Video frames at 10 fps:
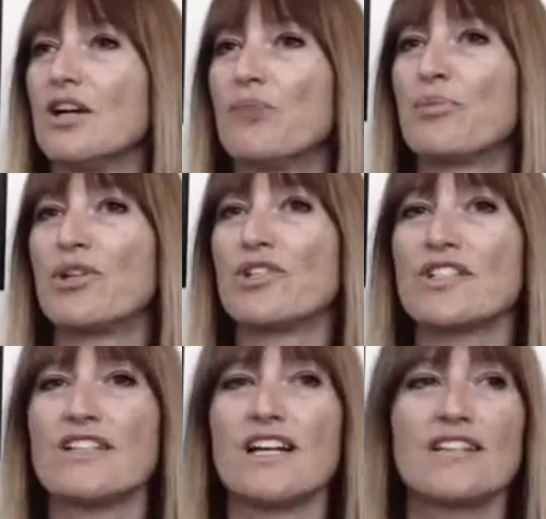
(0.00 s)
a
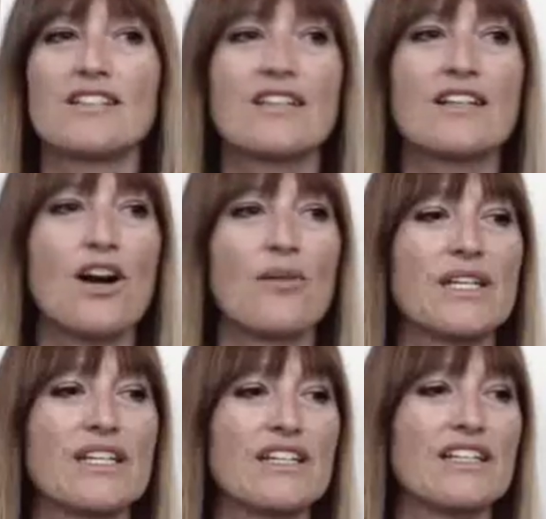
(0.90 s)
person that's
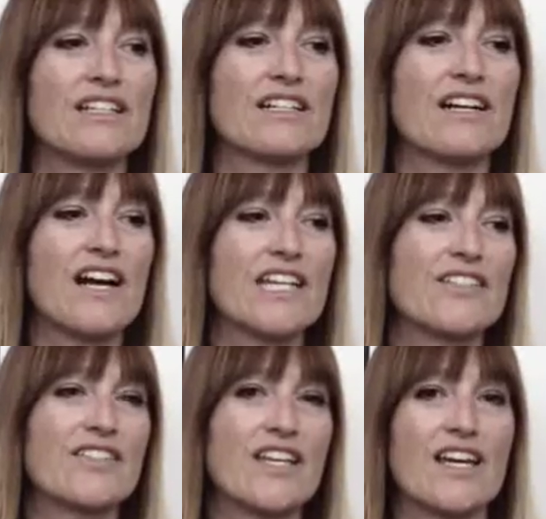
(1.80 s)
coming in and kind
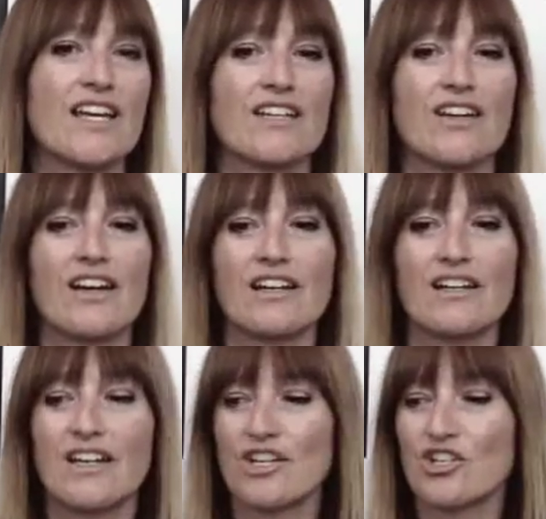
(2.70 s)
of saying
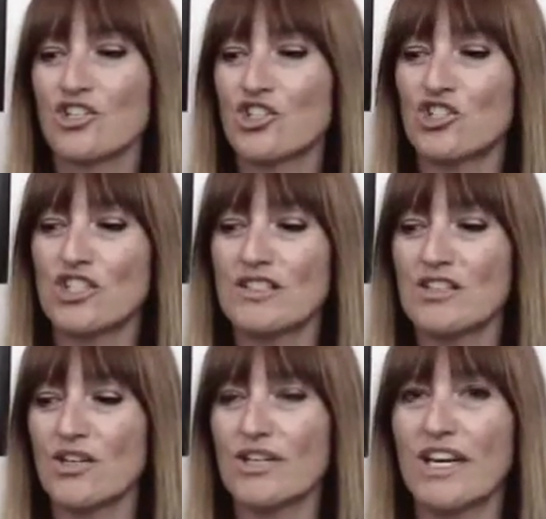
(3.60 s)
like,
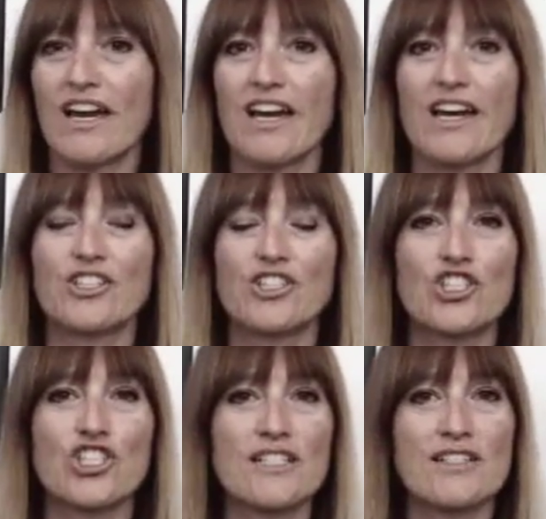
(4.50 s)
she's okay,
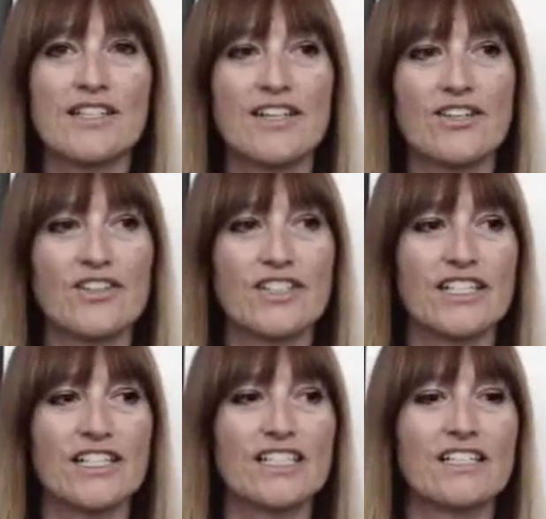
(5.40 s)
she's
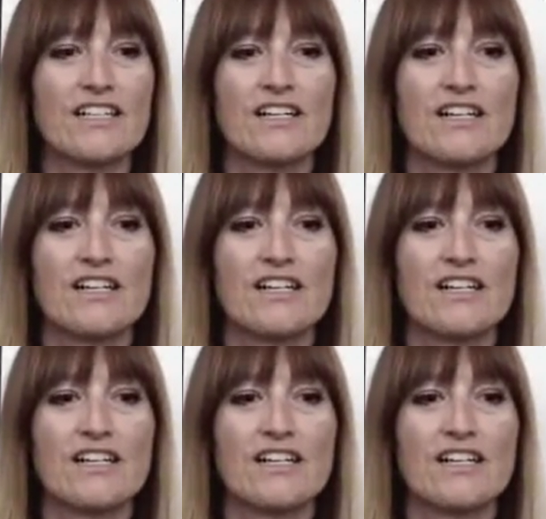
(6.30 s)
healing.